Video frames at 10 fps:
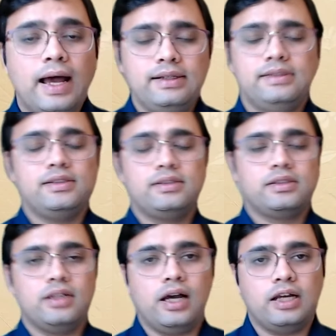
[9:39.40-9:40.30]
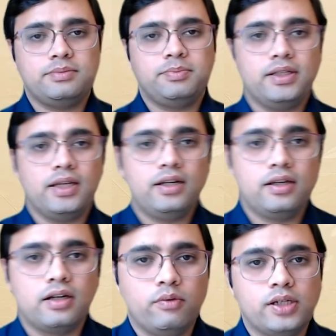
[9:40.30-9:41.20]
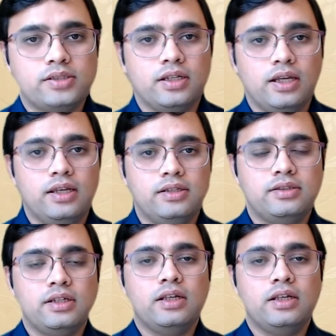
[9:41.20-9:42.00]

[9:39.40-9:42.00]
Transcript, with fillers: last aspect that he covers is